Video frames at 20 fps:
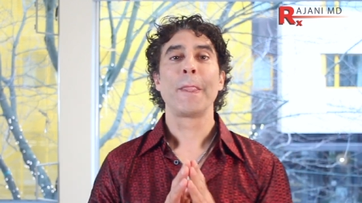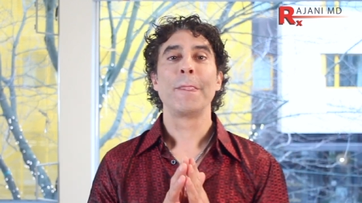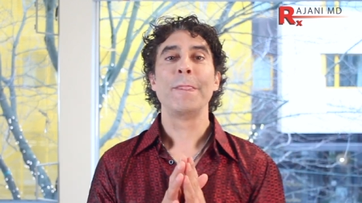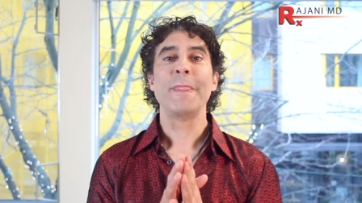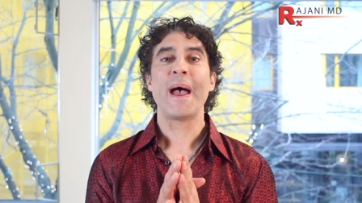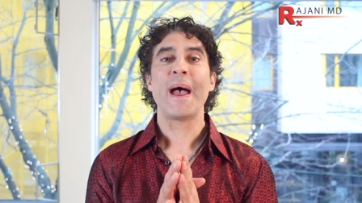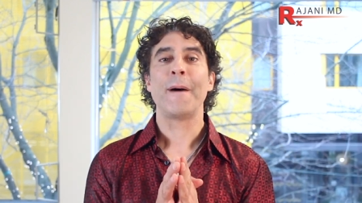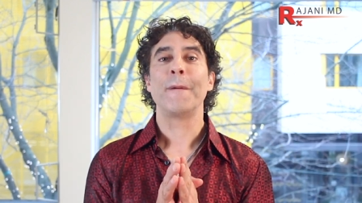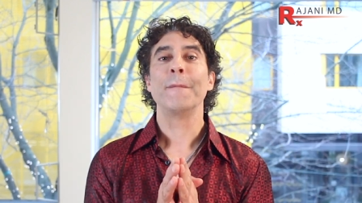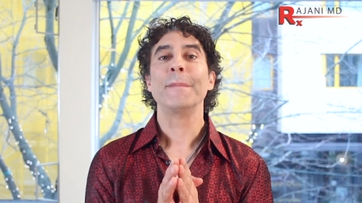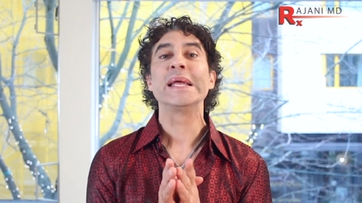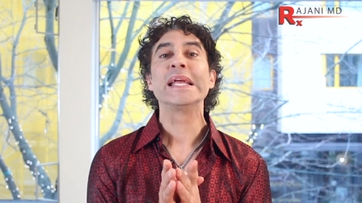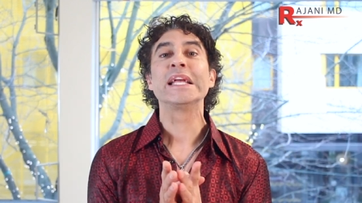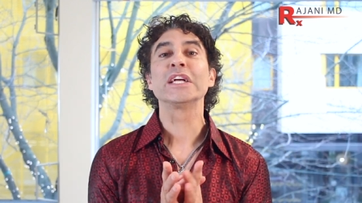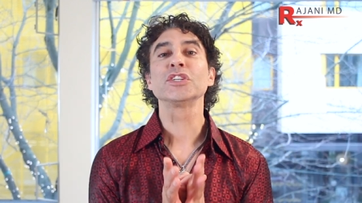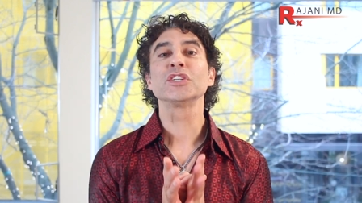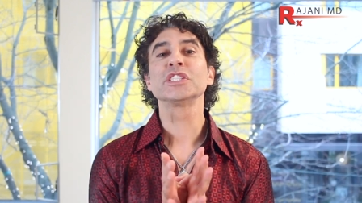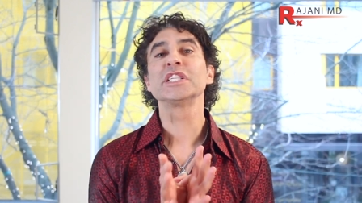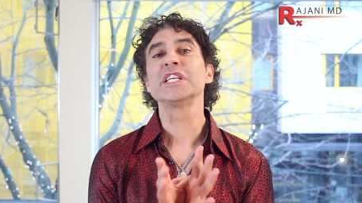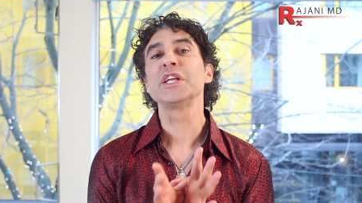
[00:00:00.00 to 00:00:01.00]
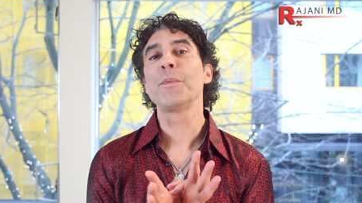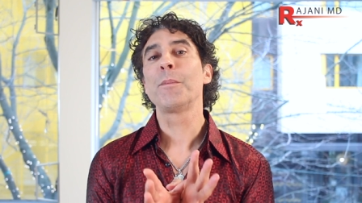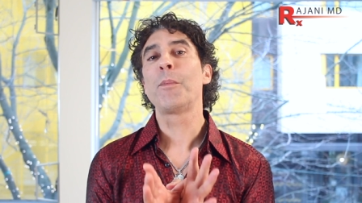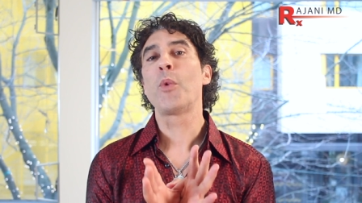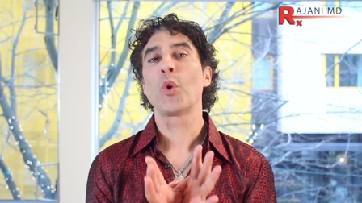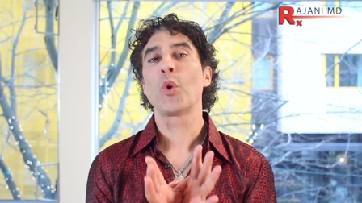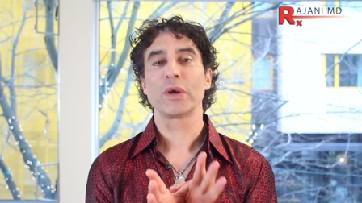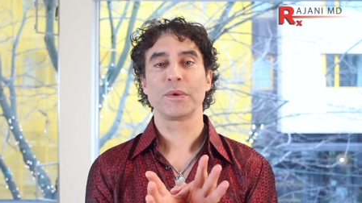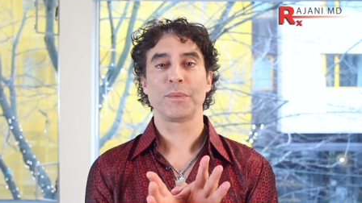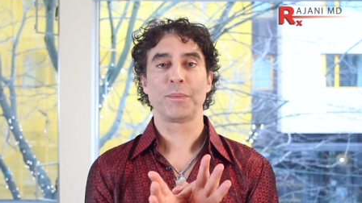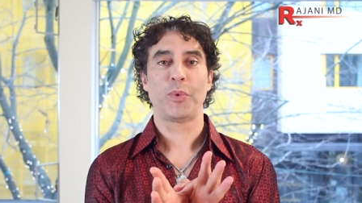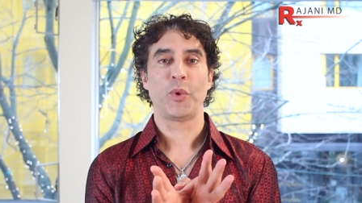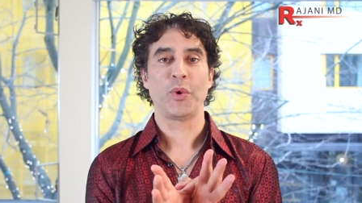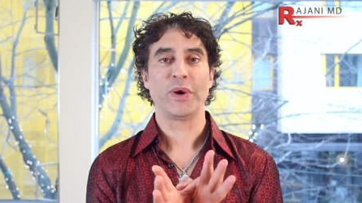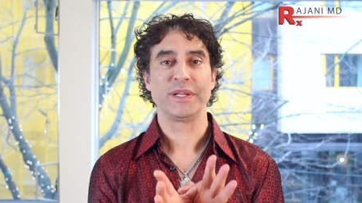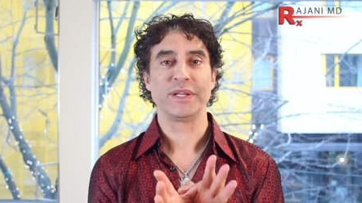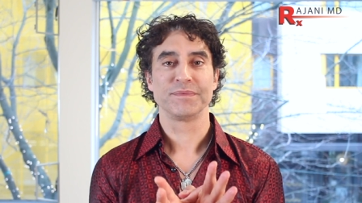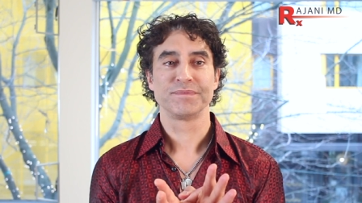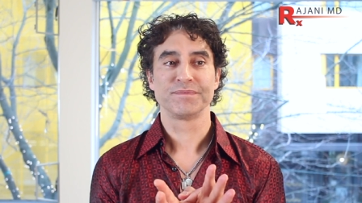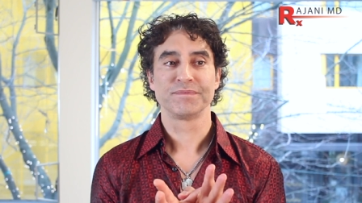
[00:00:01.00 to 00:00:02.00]
Now, here's the important
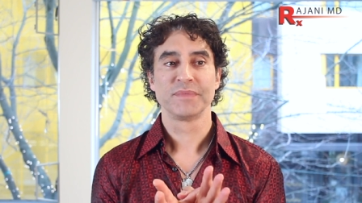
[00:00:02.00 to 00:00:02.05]
point.